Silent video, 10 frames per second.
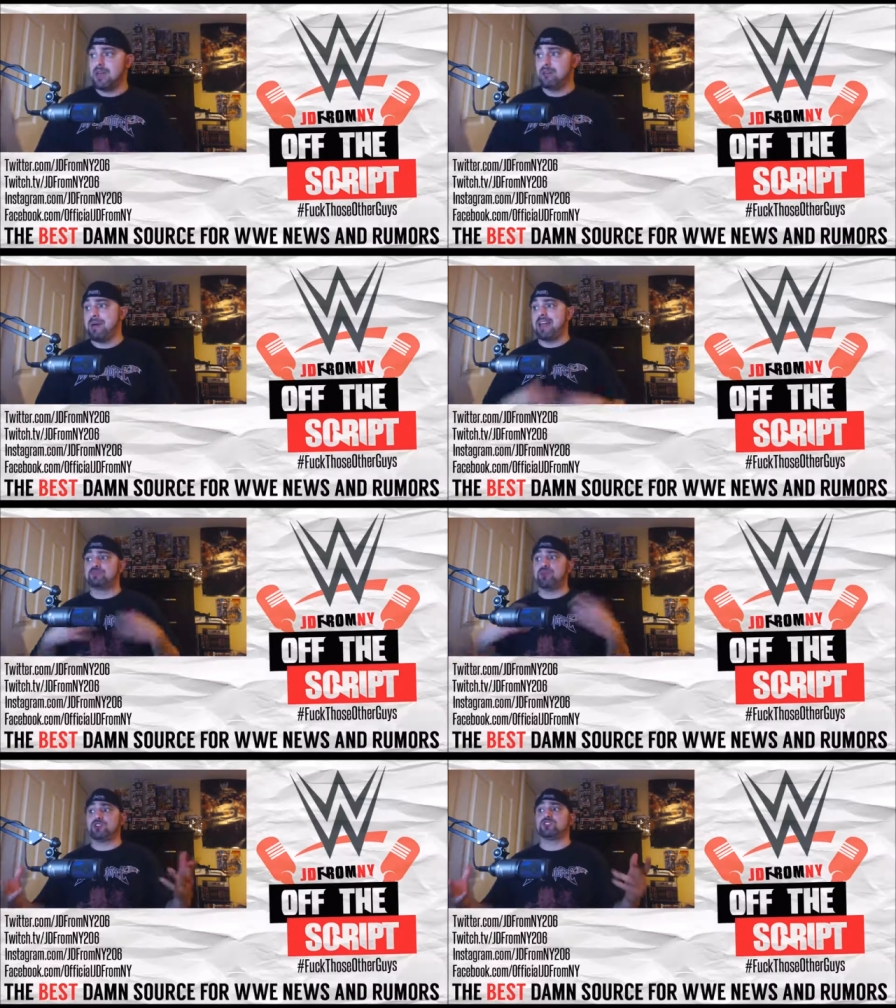And
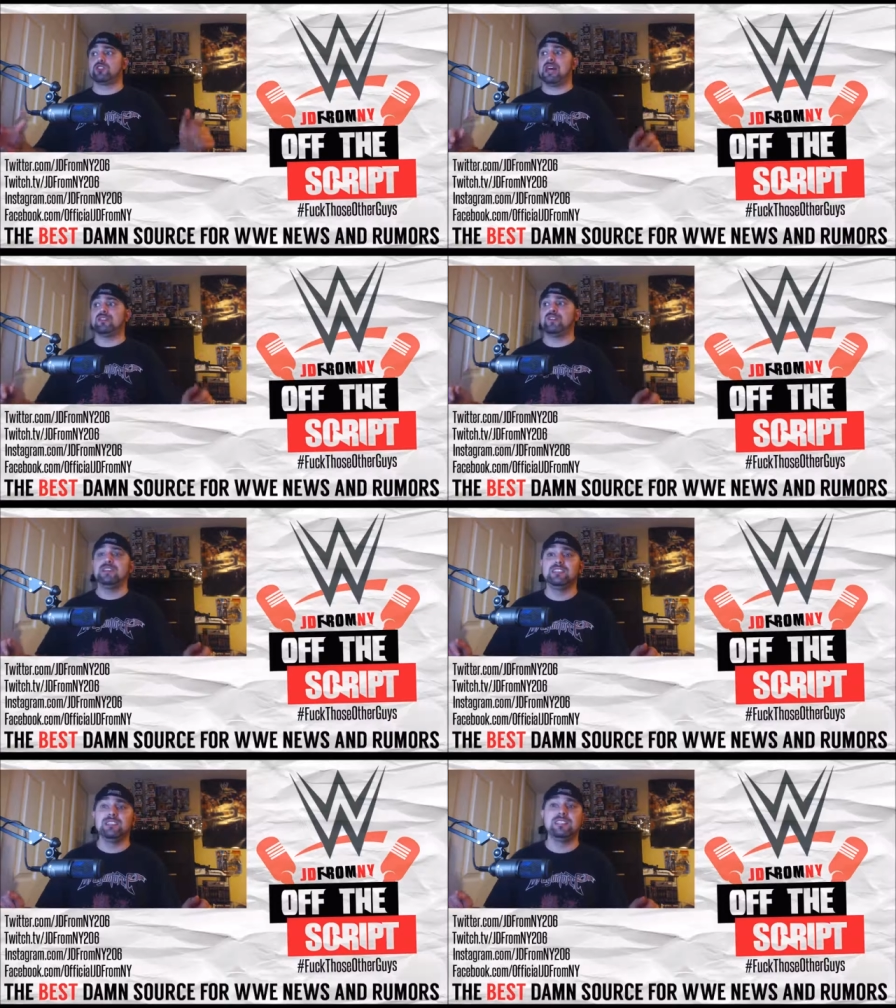Banks' personal
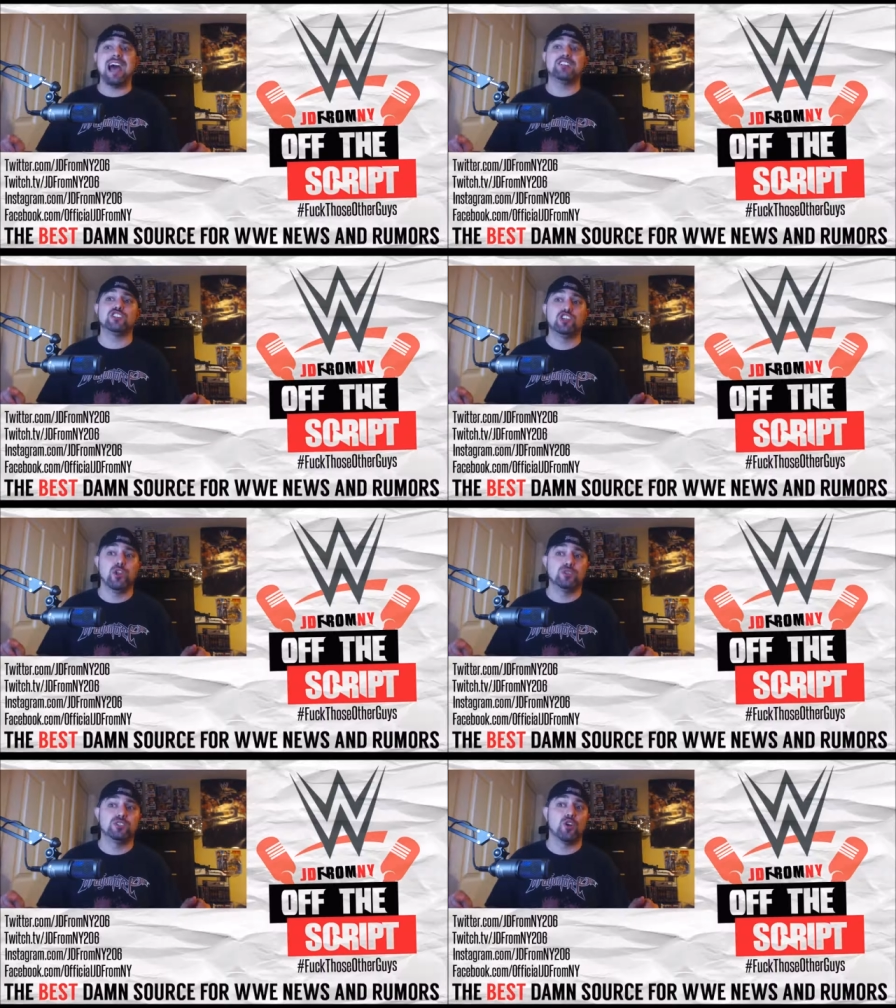life isn't as
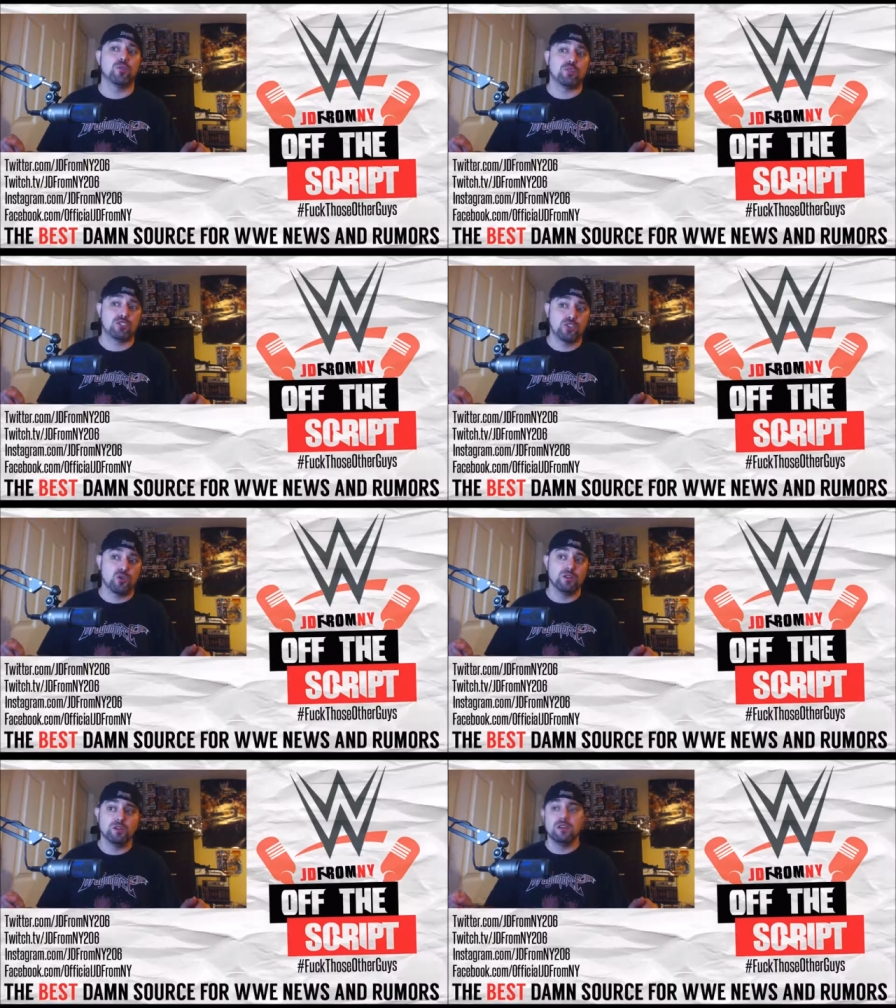close to her
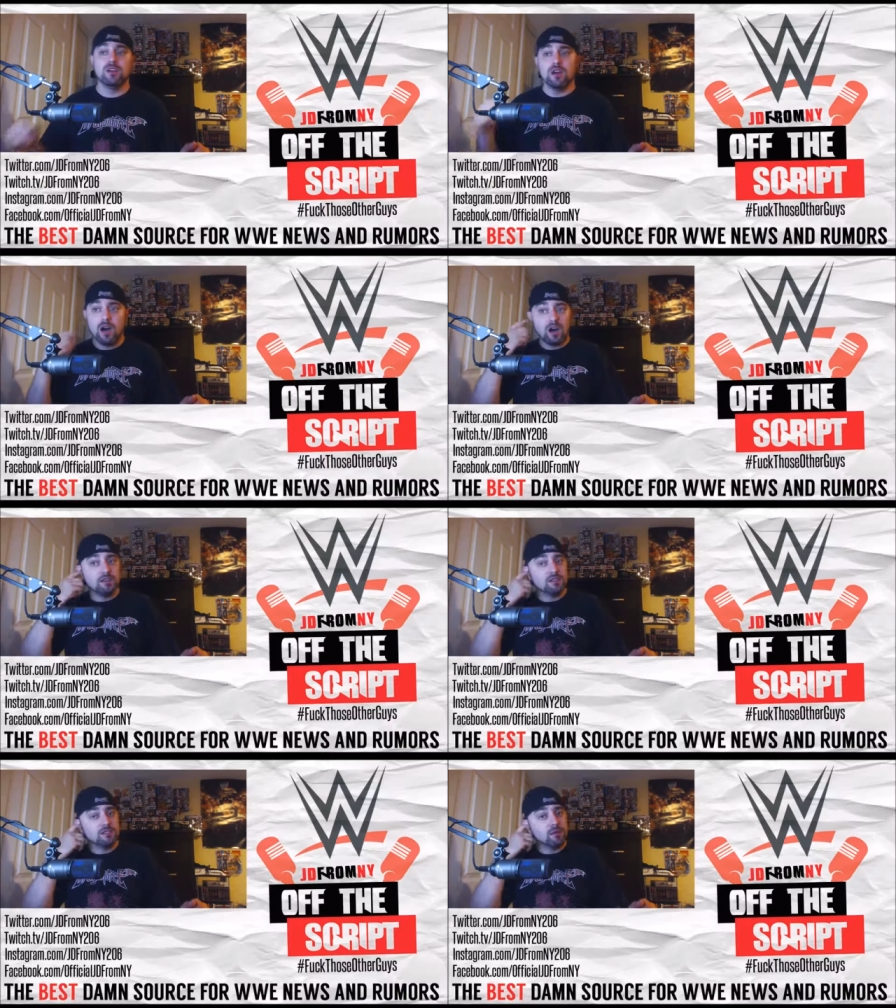persona
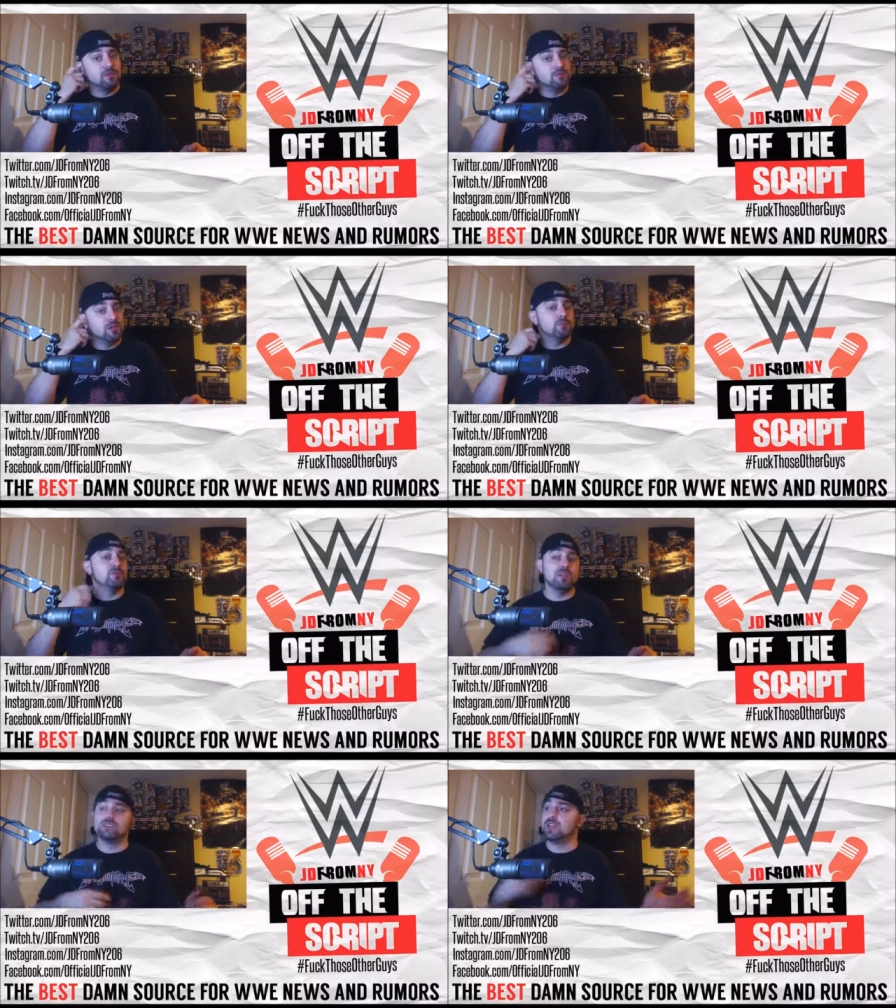on
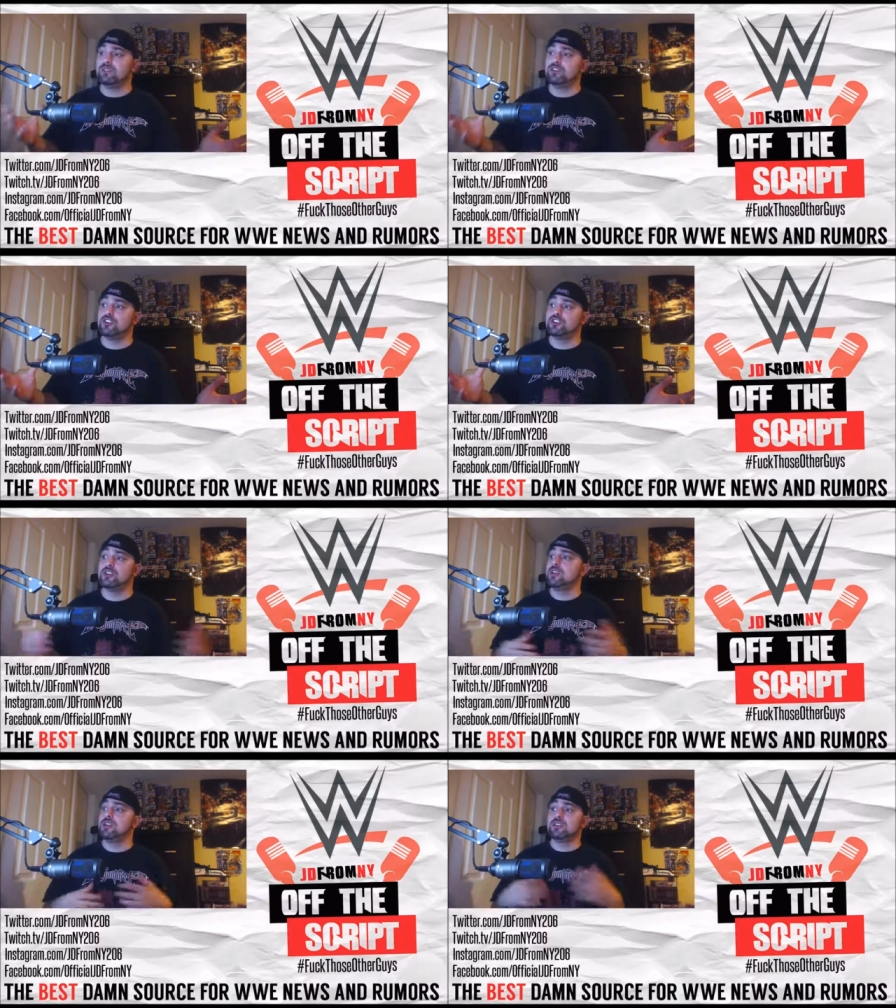WWE
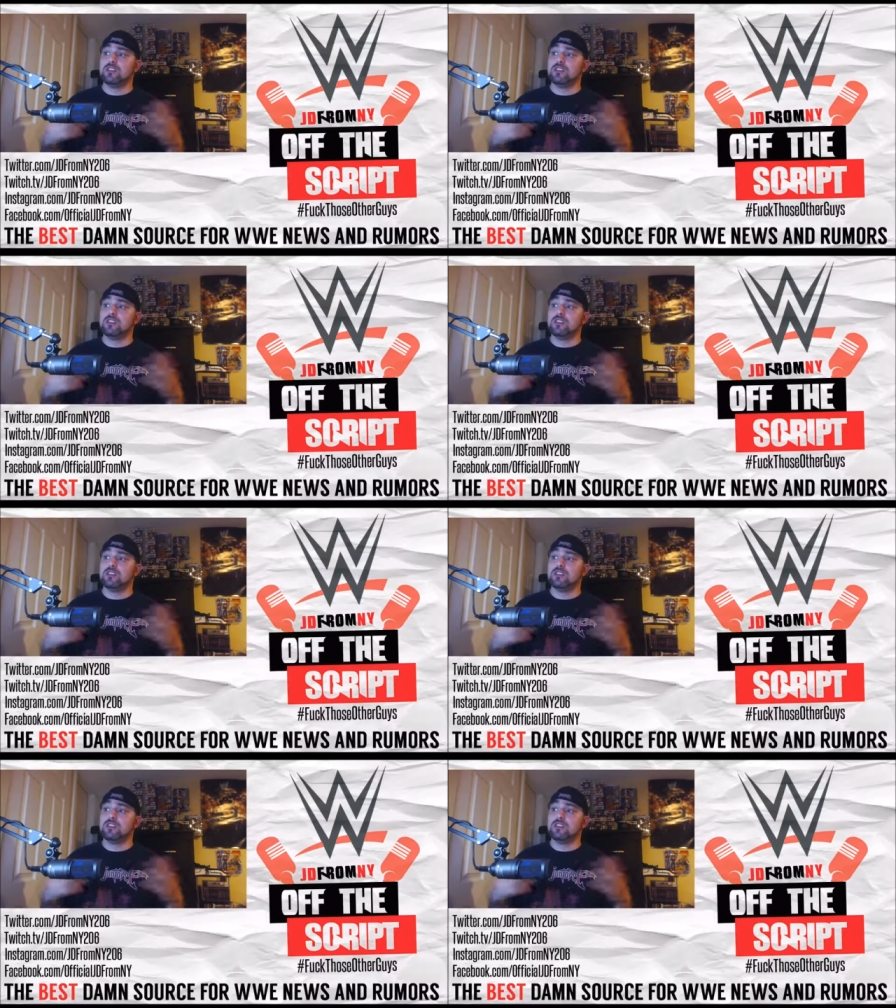television.